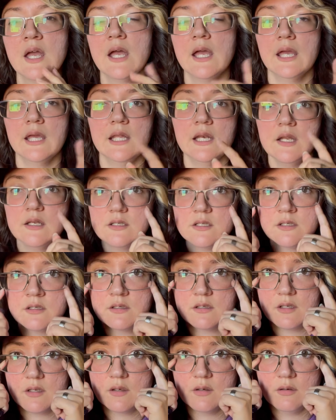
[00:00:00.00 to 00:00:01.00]
and I
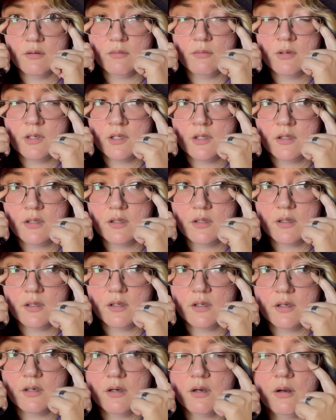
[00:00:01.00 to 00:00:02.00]
didn't go
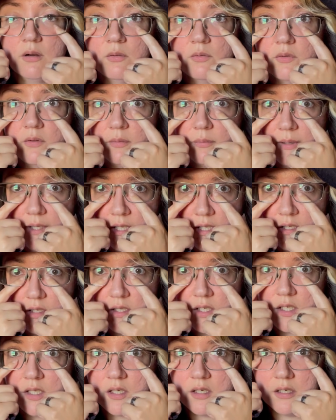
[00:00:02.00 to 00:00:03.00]
all the
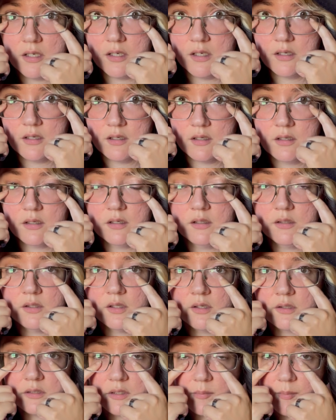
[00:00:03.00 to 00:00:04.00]
way
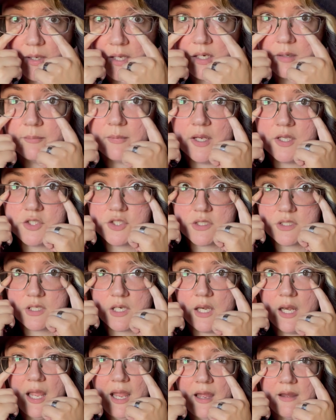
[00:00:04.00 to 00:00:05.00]
along the bottom, I just
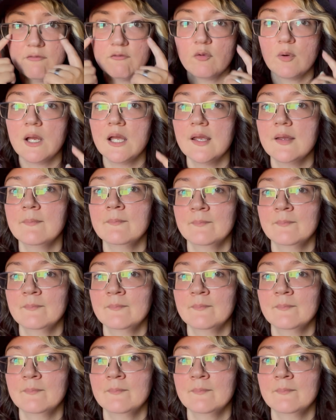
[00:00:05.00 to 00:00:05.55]
did halfway.